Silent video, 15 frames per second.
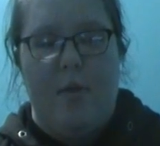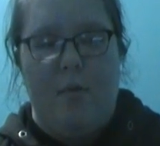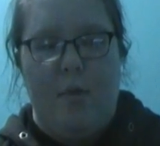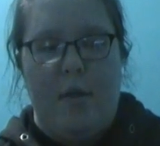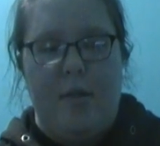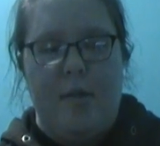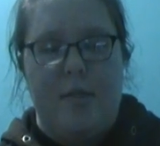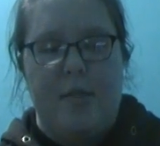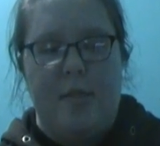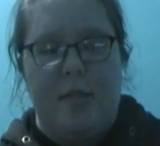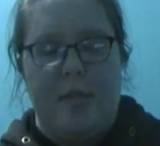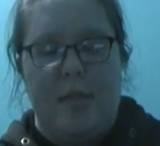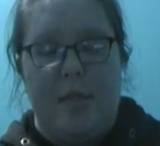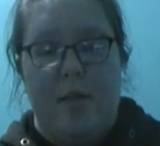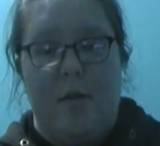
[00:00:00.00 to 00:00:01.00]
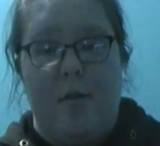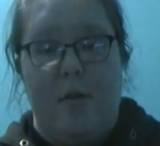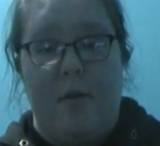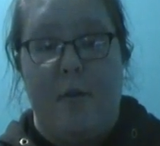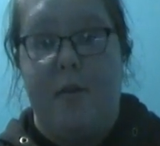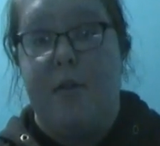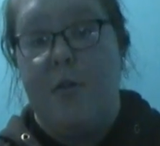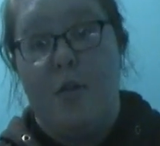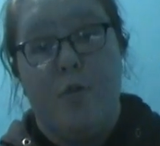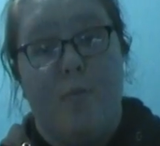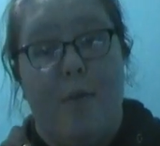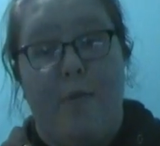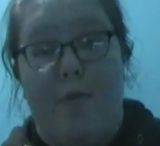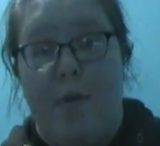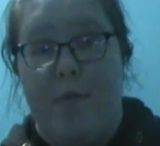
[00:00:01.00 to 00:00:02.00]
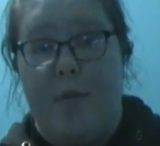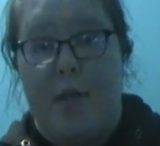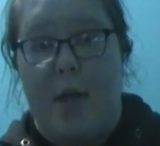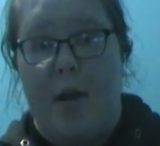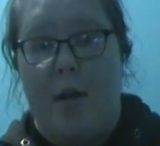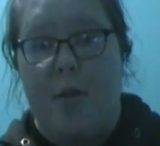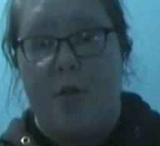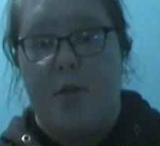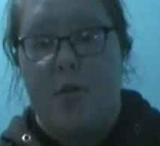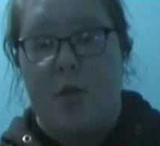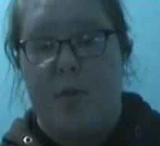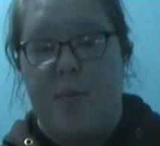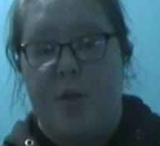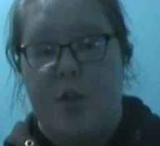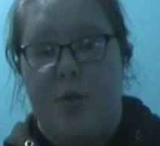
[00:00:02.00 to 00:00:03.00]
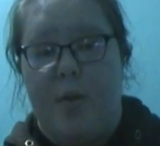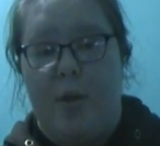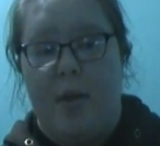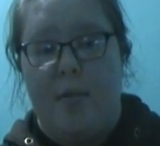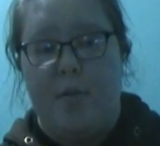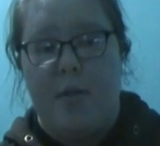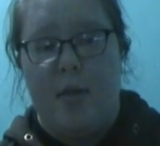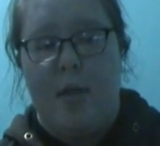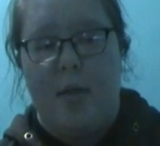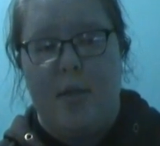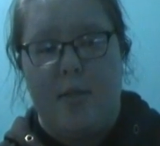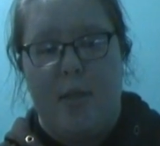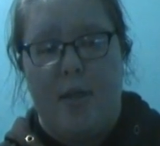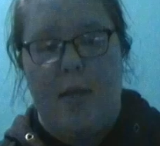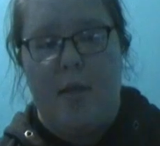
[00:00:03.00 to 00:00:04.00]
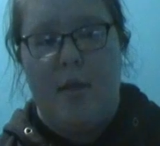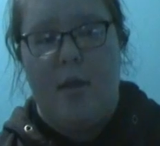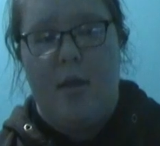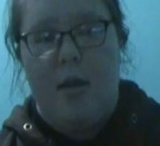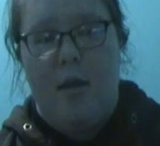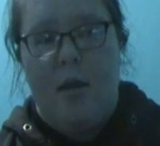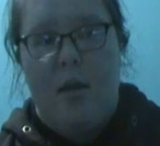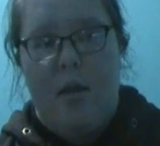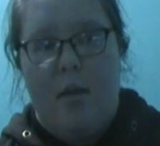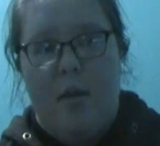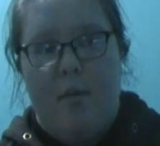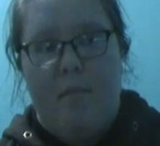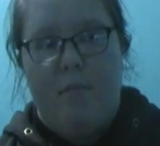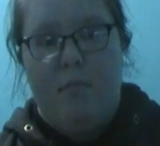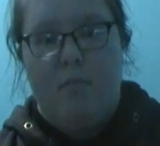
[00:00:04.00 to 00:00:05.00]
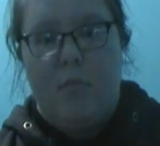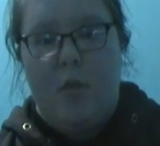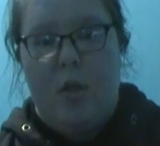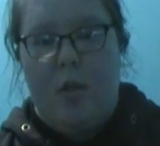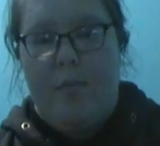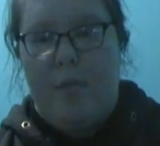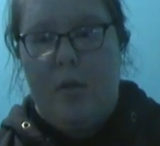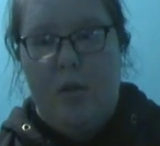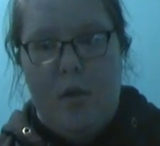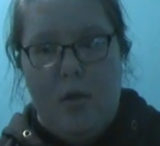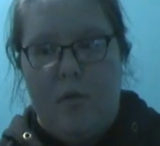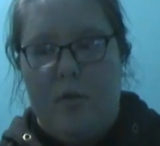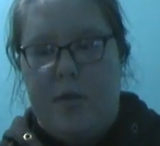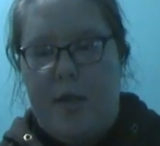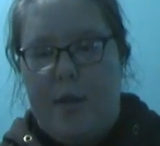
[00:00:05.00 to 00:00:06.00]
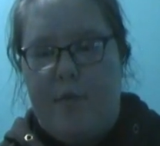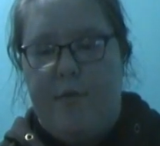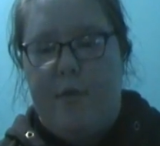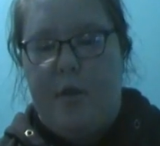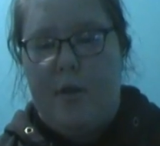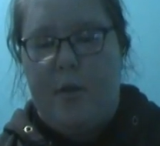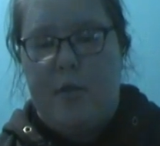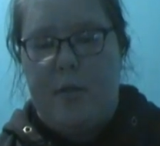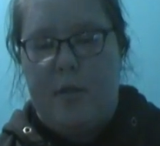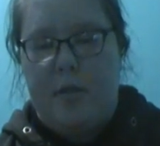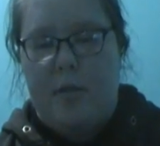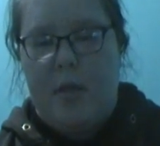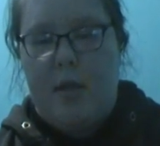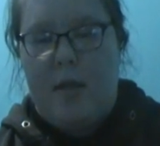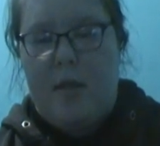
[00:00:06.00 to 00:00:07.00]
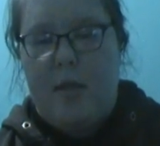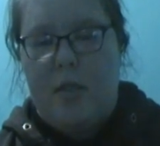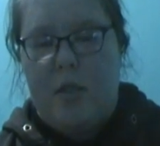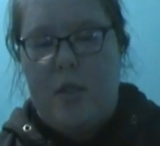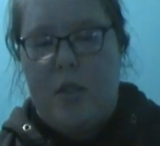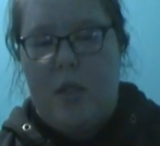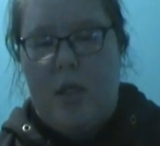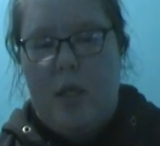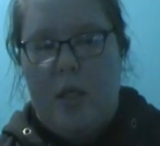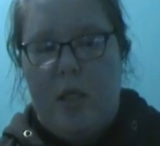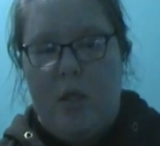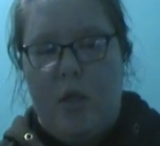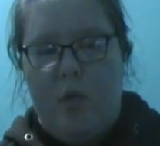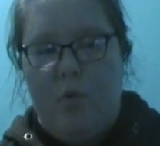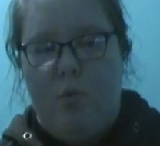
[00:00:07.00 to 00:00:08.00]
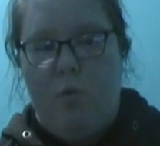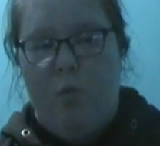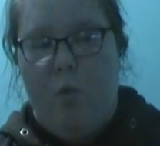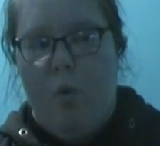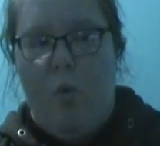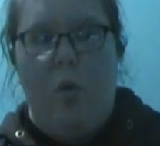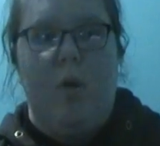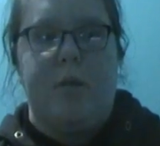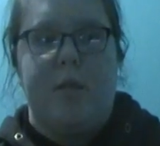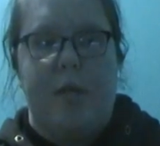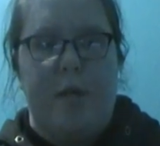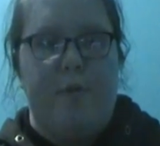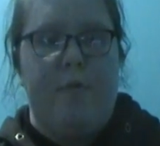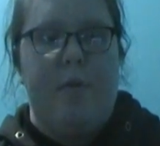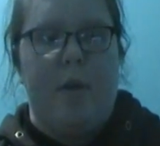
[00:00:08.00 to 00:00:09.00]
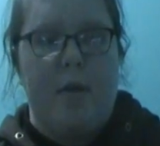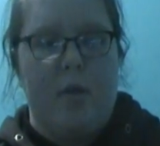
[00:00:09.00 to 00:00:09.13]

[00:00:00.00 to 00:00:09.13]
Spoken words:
They weren't in this season at all. And they're two of my favorite characters, especially when it comes to things like the political side of things and the war side of